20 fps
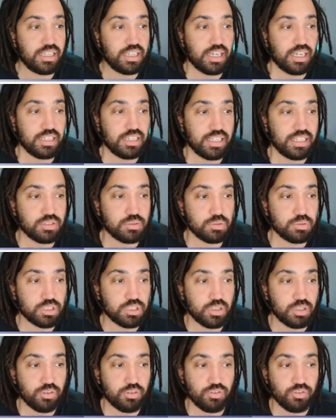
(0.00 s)
and there's
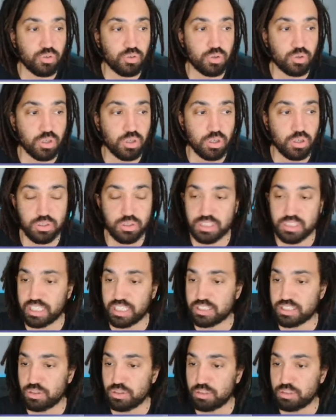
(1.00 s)
also a four cos
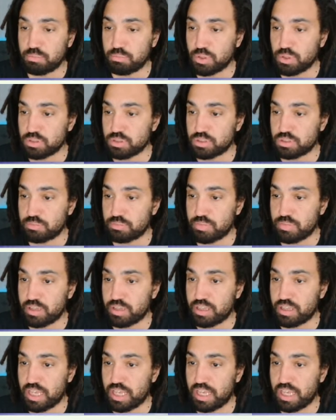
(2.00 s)
x on the bottom
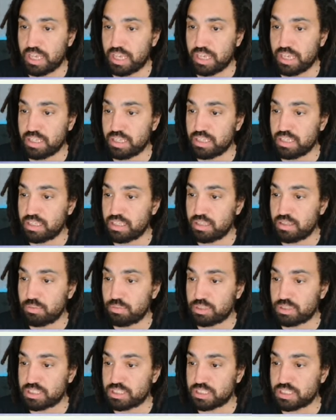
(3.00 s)
there,
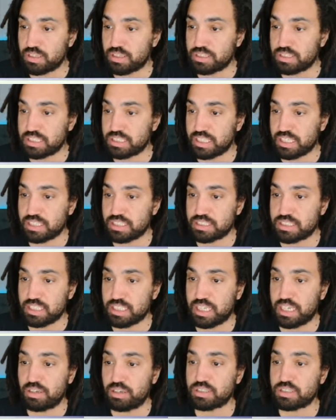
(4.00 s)
which is going to cancel out.